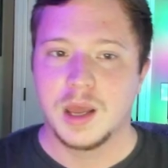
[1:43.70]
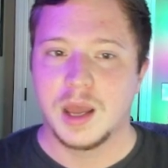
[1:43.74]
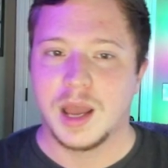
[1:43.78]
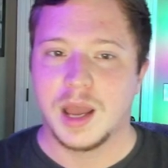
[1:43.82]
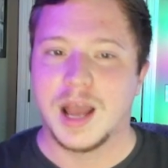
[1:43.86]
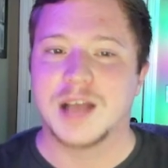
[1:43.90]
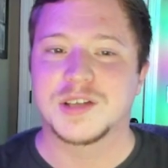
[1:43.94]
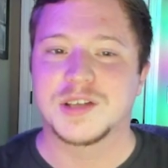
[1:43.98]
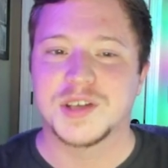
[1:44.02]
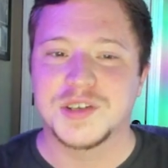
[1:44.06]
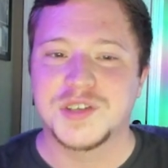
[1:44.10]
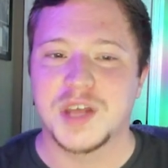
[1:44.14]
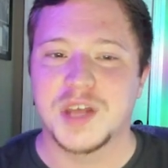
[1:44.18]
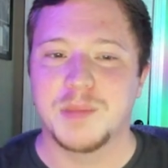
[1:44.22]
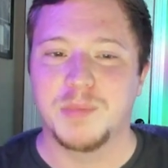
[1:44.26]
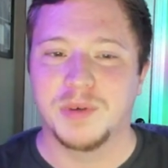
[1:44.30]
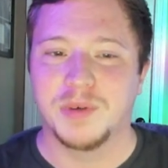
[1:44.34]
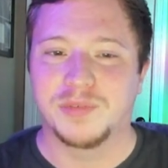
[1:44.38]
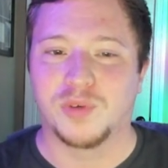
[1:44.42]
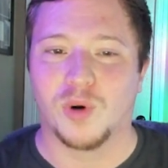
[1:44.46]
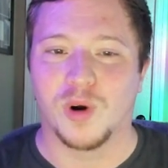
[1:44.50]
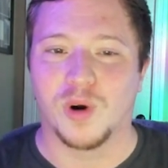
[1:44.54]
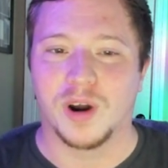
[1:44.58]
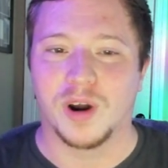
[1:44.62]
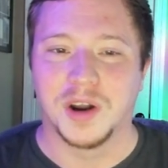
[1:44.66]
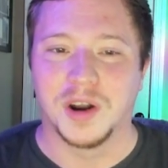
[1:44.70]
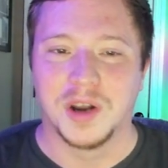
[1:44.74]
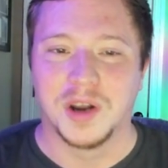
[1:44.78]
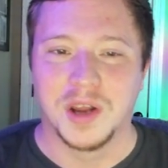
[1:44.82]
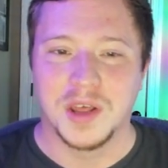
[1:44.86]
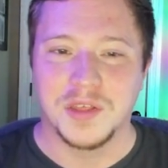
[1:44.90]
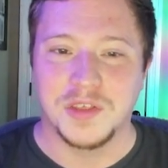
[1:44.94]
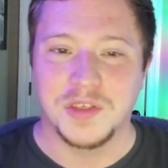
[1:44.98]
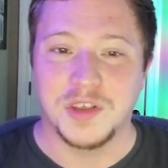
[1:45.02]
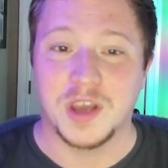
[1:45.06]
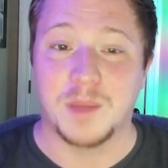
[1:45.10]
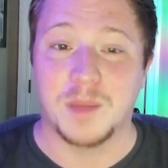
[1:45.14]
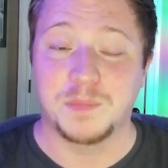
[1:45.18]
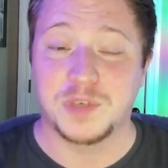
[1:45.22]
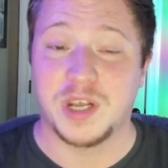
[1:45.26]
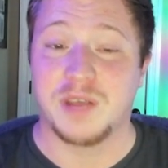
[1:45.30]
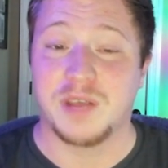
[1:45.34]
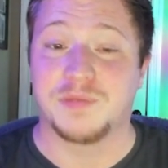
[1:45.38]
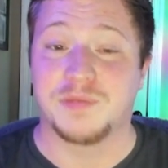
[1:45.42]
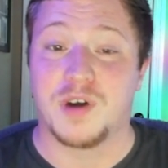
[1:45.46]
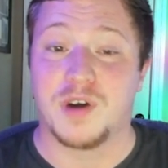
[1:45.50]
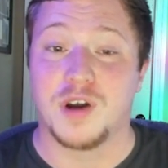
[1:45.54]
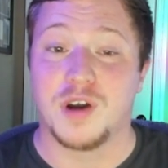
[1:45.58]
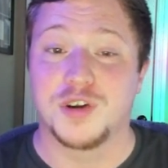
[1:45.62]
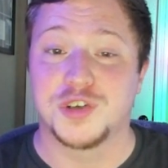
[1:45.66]
As I said before, the
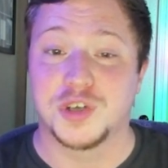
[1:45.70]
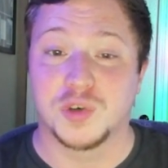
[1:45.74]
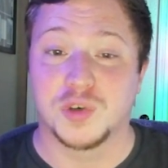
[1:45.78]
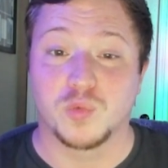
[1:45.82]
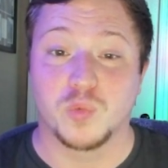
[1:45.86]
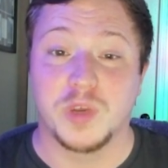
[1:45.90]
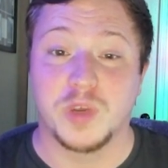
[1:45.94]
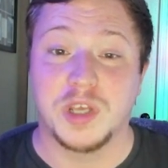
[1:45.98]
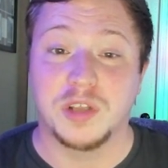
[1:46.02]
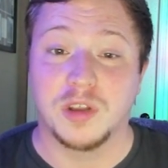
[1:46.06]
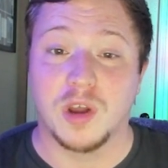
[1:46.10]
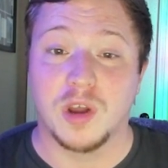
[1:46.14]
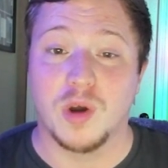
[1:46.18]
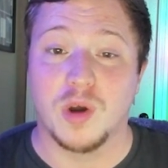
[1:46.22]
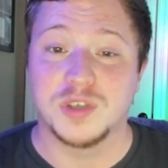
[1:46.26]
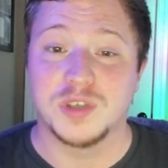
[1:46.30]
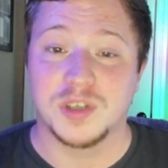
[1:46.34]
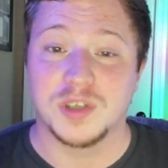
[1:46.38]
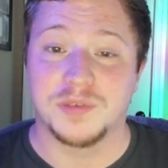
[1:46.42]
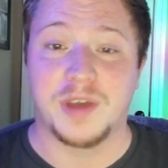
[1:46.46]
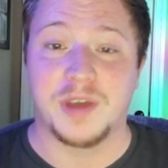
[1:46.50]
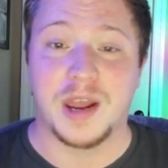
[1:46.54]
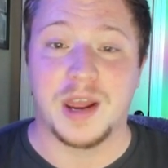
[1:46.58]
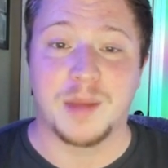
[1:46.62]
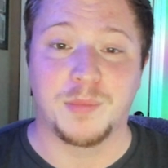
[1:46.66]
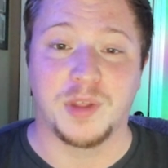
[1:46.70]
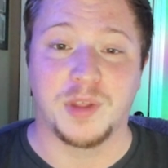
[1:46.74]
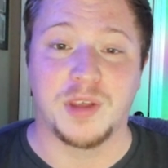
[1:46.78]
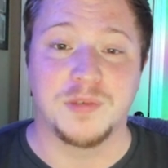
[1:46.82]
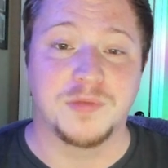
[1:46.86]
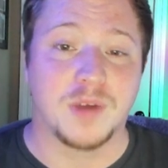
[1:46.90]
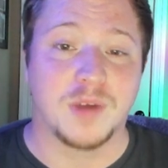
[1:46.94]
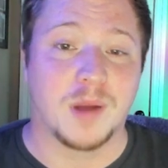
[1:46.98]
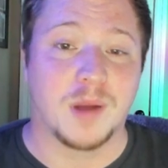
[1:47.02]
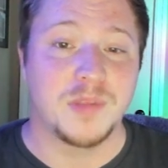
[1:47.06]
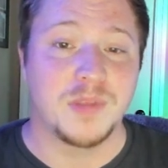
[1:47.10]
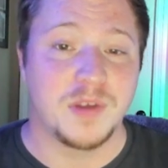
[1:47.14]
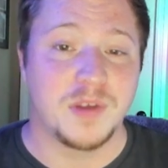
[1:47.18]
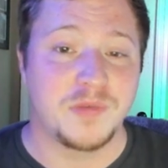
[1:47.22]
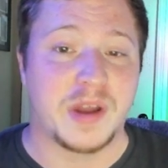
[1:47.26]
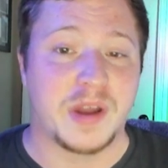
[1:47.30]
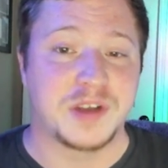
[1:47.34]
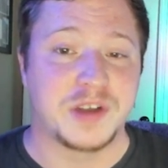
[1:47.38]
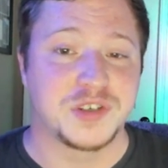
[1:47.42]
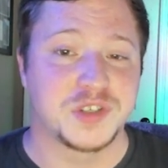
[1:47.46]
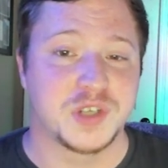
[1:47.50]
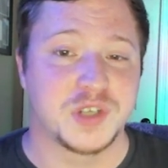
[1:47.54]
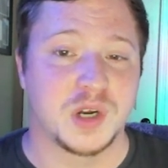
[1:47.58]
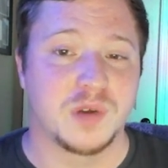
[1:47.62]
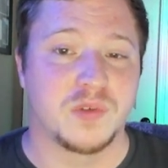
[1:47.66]
update function reloads a family from the
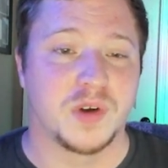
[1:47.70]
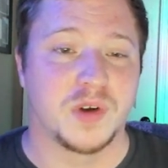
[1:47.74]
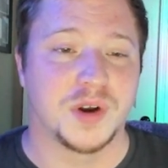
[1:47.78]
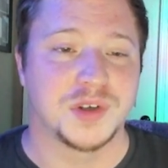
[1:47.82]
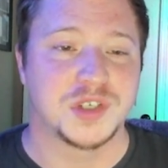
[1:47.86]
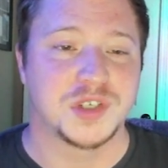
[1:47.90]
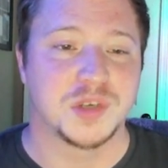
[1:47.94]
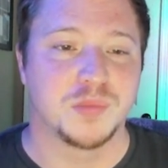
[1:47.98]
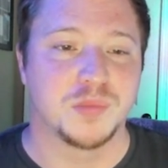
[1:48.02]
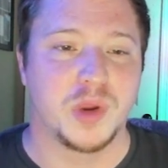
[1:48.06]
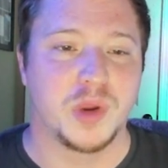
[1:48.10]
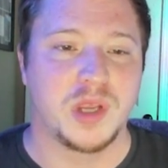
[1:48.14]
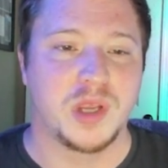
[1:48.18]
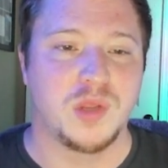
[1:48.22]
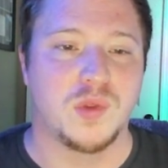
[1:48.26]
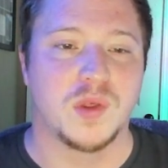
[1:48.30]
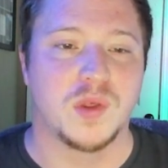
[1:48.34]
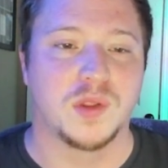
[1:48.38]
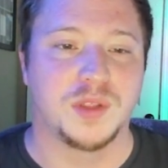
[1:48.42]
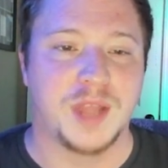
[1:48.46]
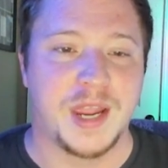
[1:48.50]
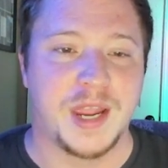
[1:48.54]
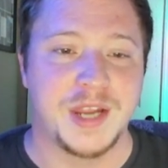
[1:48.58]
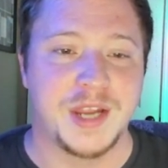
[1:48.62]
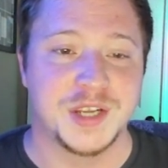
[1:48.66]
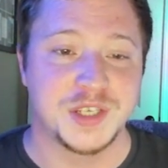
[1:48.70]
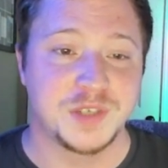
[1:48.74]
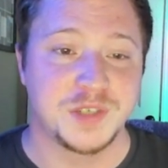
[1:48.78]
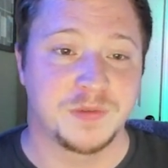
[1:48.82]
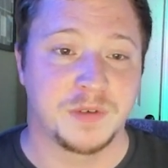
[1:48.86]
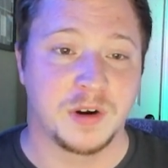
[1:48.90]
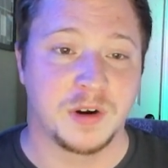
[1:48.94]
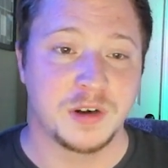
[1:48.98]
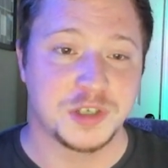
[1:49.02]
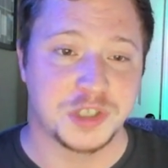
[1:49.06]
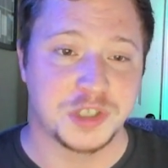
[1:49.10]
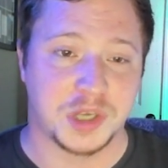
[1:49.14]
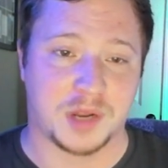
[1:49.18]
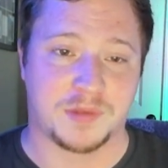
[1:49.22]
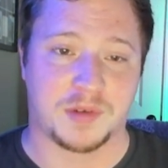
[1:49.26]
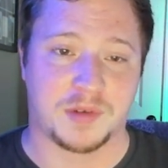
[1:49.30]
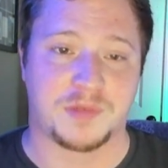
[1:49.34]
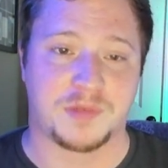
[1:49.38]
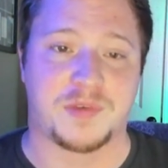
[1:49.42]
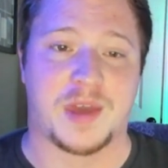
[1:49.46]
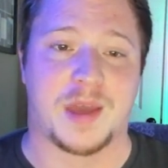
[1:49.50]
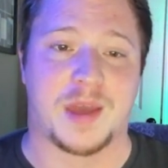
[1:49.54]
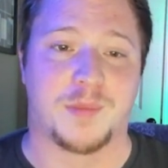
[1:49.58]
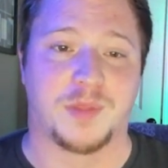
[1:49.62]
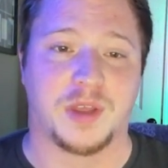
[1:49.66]
Fetch server to bring you the latest version of a
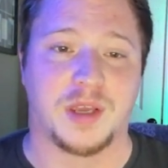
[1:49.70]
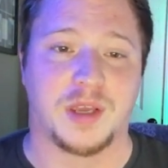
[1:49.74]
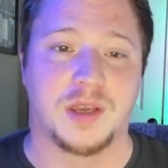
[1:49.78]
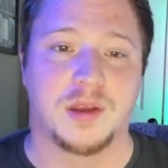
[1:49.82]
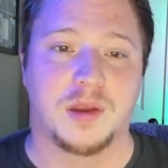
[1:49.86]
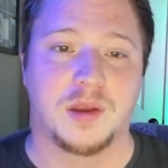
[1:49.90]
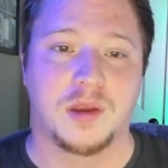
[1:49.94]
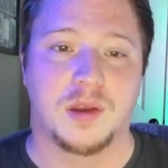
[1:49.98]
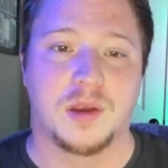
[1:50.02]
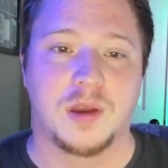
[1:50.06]
family.